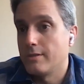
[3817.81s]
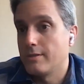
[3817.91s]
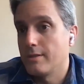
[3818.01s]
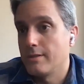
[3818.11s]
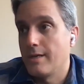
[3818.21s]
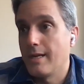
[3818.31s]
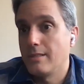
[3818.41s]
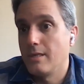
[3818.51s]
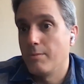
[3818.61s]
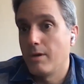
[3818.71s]
it's an
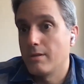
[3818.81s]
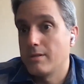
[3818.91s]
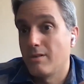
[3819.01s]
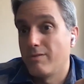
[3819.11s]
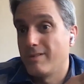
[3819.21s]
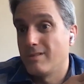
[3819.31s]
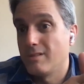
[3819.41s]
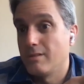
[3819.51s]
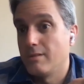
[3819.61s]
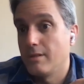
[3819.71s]
18-month
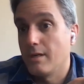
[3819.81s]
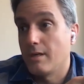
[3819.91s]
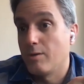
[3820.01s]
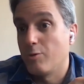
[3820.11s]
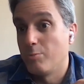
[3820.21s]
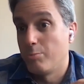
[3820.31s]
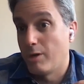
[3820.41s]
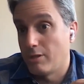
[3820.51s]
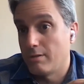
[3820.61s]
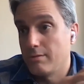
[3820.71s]
self-funded
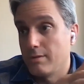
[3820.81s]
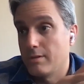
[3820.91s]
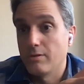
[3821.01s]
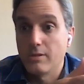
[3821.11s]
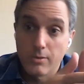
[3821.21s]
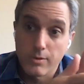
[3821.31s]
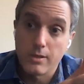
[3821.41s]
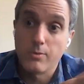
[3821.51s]
budget associated with it.